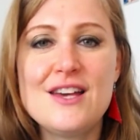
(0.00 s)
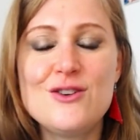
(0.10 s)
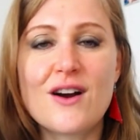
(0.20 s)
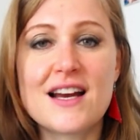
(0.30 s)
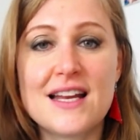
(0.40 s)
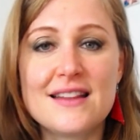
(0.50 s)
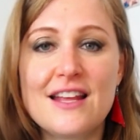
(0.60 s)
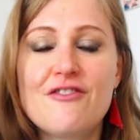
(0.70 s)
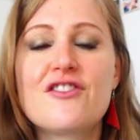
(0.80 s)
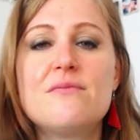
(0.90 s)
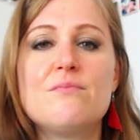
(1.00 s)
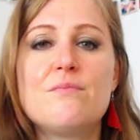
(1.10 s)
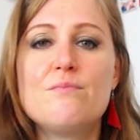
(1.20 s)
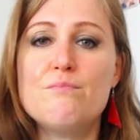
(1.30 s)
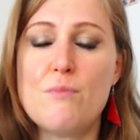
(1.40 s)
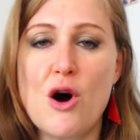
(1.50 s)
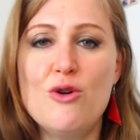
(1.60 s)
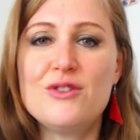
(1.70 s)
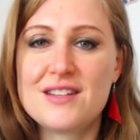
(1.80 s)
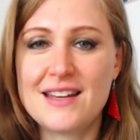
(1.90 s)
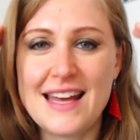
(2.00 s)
are in a different mode